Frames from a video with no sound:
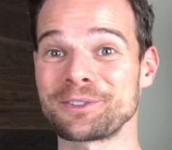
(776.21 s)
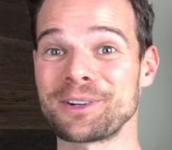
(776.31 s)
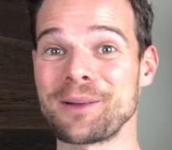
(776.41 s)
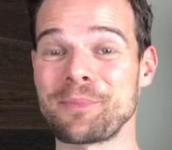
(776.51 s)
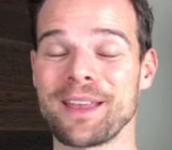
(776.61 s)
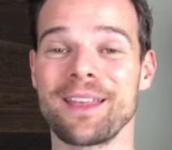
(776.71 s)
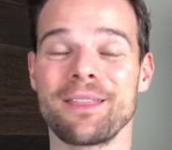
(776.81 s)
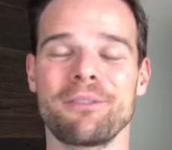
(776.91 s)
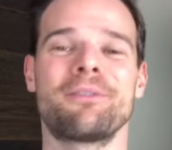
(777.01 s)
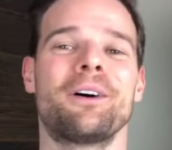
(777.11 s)
trip
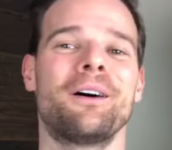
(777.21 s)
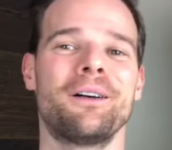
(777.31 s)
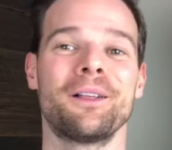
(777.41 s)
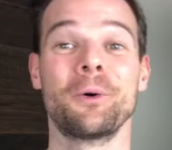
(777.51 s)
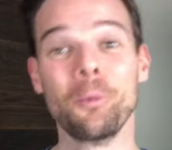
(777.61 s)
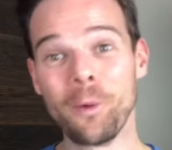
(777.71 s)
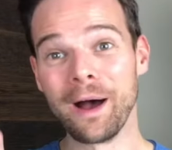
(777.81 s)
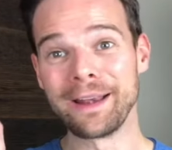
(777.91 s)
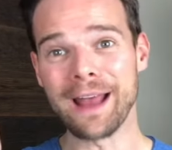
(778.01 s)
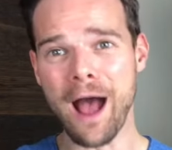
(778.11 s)
in the fall.
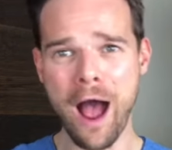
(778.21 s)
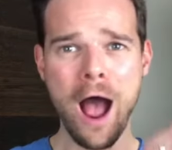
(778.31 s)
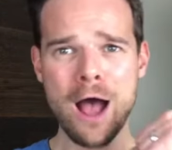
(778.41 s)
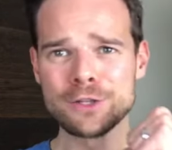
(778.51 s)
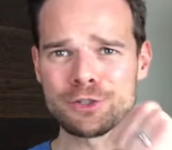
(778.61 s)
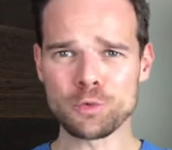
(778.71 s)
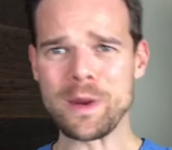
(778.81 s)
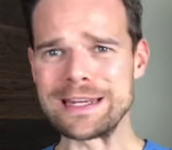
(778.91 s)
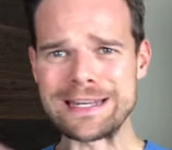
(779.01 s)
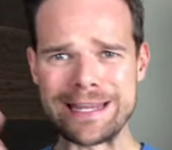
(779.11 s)
What a
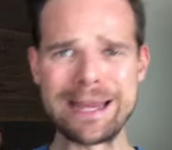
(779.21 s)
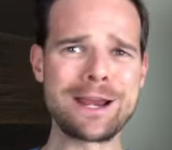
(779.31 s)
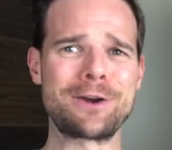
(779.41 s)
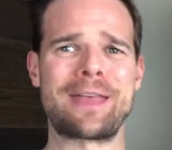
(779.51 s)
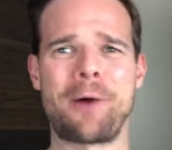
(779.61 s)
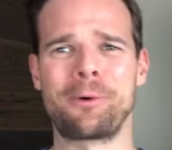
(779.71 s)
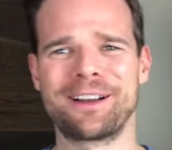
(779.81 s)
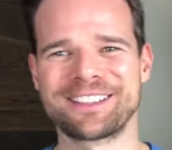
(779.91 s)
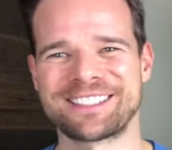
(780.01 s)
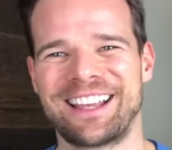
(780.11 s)
sweet year that
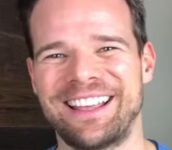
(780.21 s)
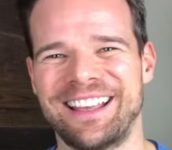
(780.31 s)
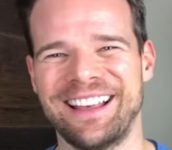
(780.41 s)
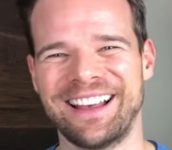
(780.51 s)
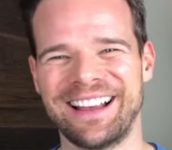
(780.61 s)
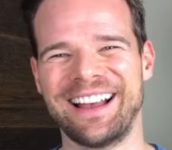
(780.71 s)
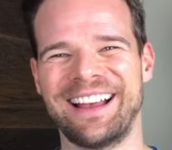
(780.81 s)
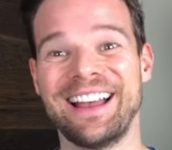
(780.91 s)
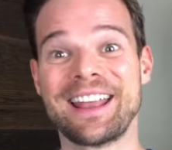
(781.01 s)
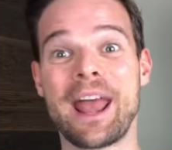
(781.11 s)
was.
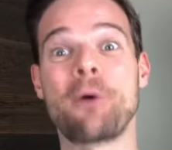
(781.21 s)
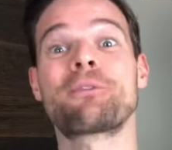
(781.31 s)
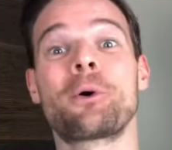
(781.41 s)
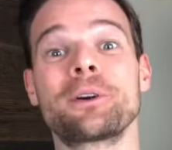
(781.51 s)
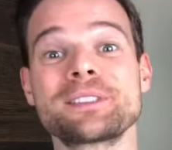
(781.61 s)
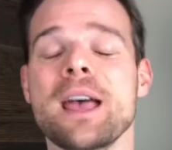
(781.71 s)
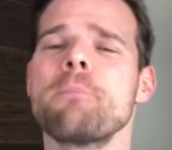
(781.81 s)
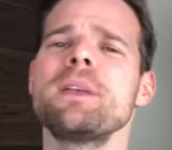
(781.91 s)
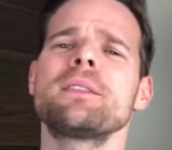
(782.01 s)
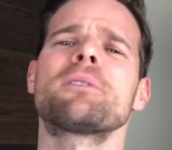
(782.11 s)
Now, of course,
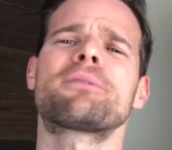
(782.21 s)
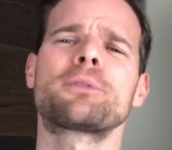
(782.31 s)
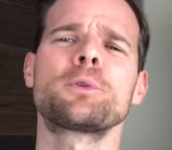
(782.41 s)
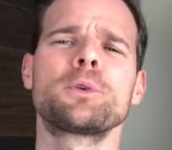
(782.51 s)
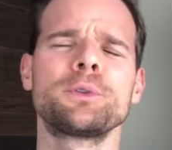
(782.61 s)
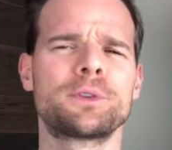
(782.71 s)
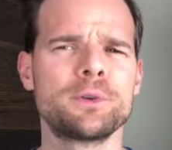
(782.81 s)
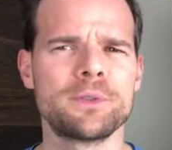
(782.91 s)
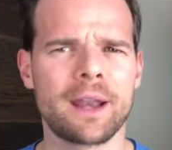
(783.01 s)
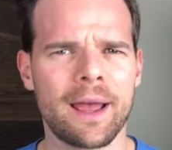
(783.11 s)
being the frugal
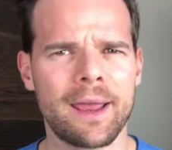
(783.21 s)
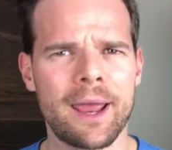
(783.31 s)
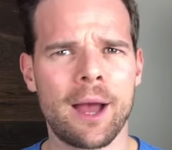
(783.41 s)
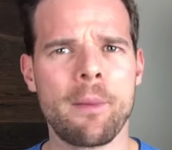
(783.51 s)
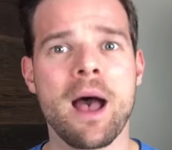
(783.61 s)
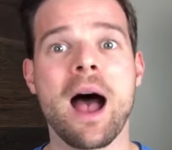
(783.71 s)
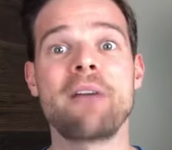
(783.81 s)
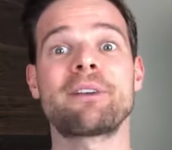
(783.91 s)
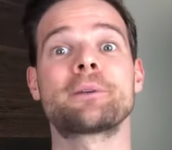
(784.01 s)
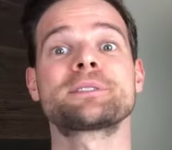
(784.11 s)
dude that I am, I
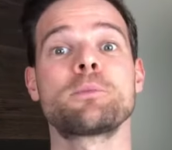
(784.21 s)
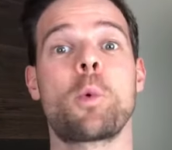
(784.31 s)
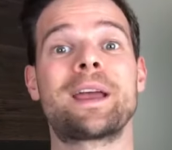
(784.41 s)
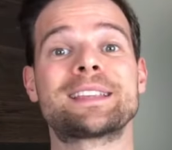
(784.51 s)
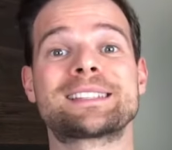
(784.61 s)
found some ways